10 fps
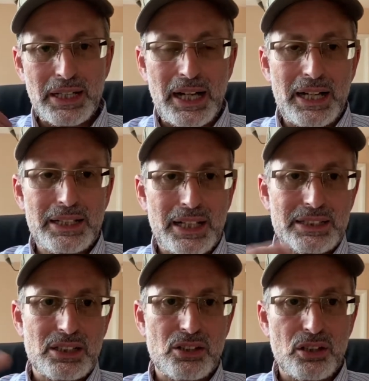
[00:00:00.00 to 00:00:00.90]
I like
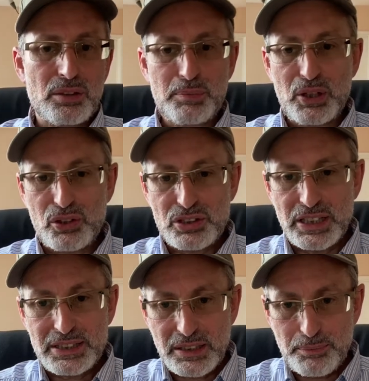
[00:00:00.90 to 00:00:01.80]
the cog because
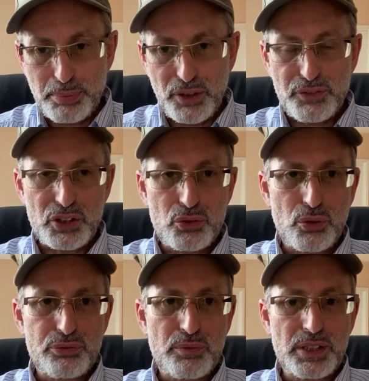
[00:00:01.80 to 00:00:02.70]
it's a perfect
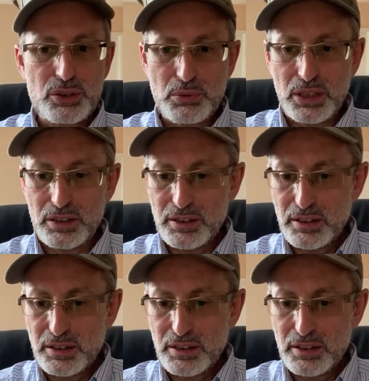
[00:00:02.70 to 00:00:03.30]
draw for me as well.